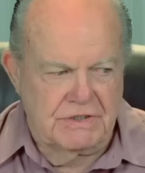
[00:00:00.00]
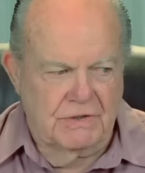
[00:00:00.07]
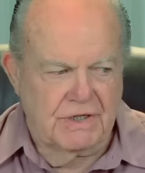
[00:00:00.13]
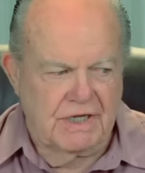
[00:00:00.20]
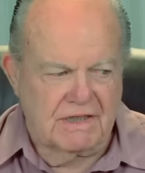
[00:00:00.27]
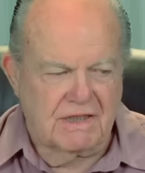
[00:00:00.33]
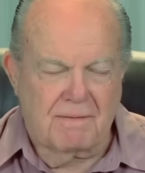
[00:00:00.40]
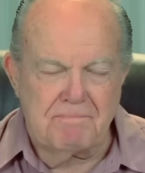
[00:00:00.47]
She'll
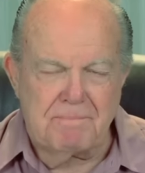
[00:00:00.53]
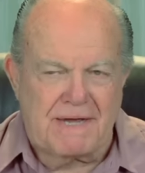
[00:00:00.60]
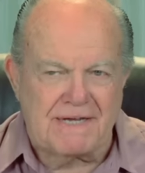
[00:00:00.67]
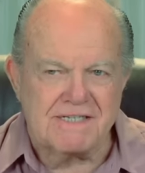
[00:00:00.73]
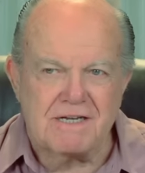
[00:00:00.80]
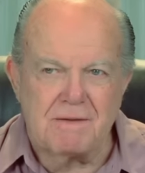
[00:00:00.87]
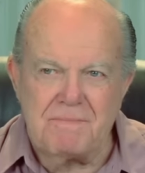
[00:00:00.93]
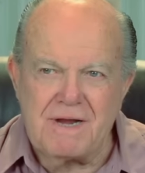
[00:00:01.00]
get the
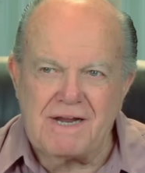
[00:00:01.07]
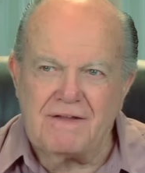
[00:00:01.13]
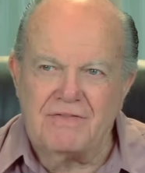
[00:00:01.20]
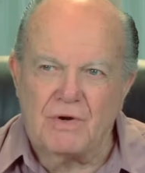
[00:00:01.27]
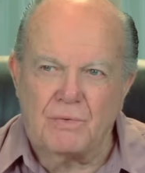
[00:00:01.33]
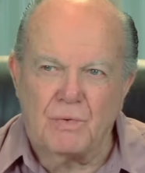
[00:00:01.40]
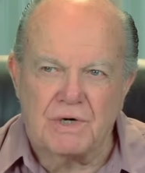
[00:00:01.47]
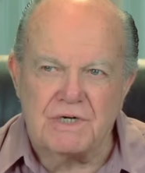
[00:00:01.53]
best of me, and
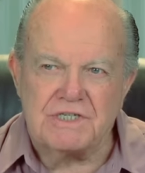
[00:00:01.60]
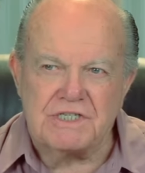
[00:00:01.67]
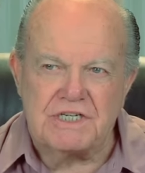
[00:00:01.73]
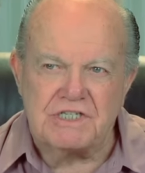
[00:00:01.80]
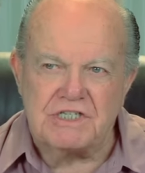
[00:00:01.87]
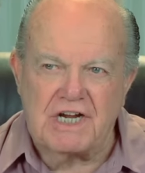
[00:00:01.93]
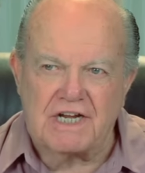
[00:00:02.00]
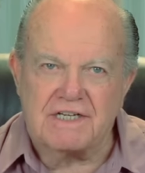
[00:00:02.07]
the worst
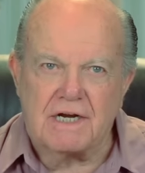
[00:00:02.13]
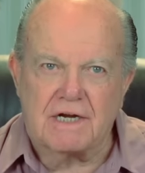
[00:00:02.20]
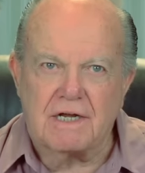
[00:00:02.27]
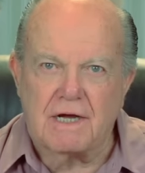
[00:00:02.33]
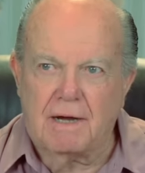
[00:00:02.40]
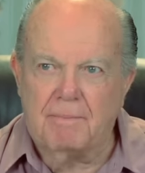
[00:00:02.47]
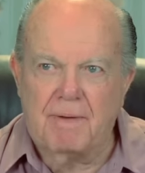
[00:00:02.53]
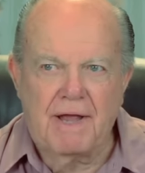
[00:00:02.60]
is yet to
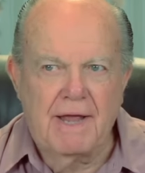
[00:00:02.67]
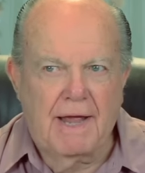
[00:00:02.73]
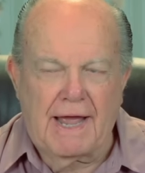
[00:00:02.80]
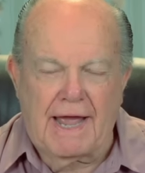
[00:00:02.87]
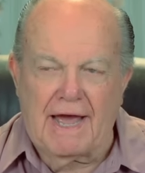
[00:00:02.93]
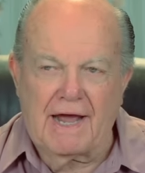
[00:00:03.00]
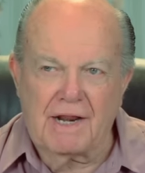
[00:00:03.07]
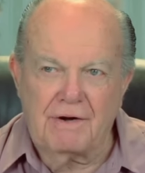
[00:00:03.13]
come.
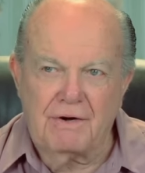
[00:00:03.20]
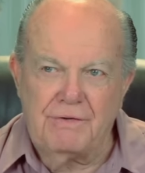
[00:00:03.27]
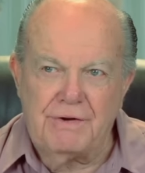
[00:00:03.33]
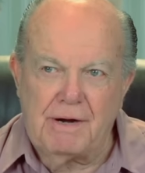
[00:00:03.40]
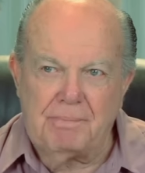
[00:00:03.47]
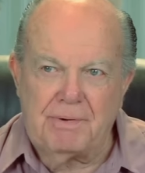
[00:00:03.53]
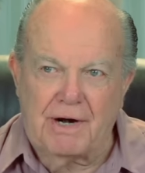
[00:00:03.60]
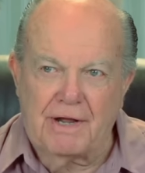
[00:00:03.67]

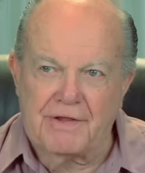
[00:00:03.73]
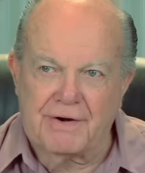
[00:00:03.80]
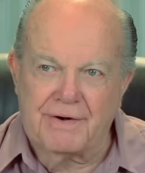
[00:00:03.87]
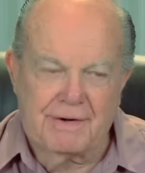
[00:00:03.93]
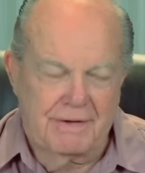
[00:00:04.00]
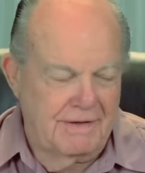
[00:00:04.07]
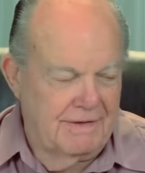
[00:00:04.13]
Hallelujah, brother.